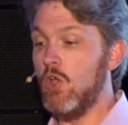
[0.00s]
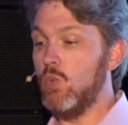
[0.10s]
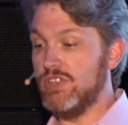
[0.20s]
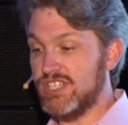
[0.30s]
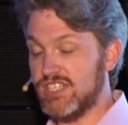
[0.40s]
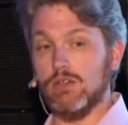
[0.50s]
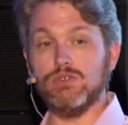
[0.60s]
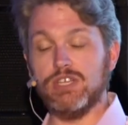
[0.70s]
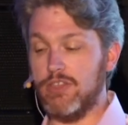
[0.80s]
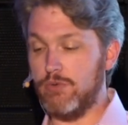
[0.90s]
with
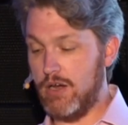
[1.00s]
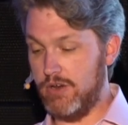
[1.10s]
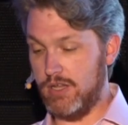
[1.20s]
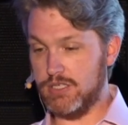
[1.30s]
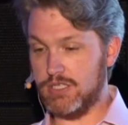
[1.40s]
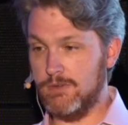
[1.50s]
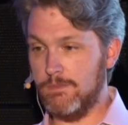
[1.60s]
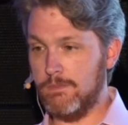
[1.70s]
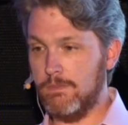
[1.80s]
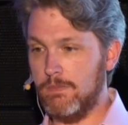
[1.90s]
skills in other areas?
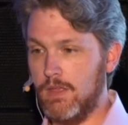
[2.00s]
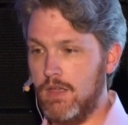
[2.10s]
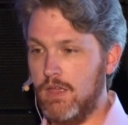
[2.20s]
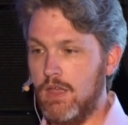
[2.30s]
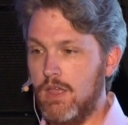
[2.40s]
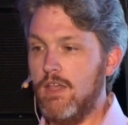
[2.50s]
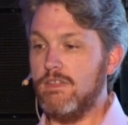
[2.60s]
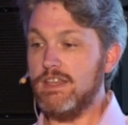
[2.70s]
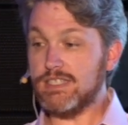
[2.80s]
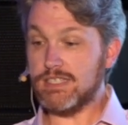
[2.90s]

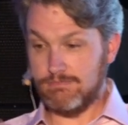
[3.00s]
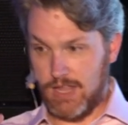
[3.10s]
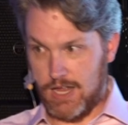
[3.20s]
This,